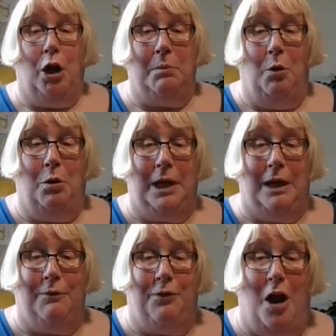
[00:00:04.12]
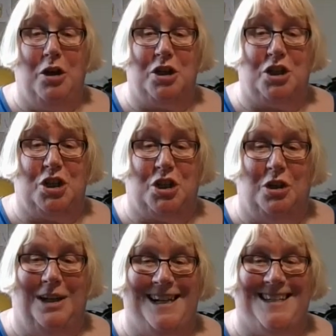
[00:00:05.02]
Good morning, folks.
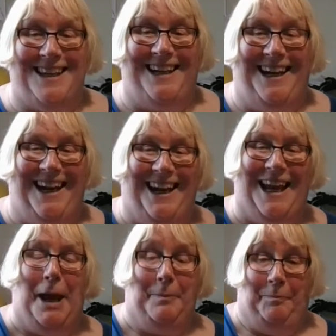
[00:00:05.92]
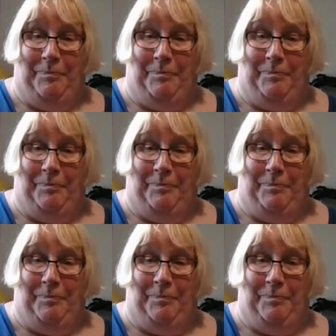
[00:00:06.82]
Shirley C here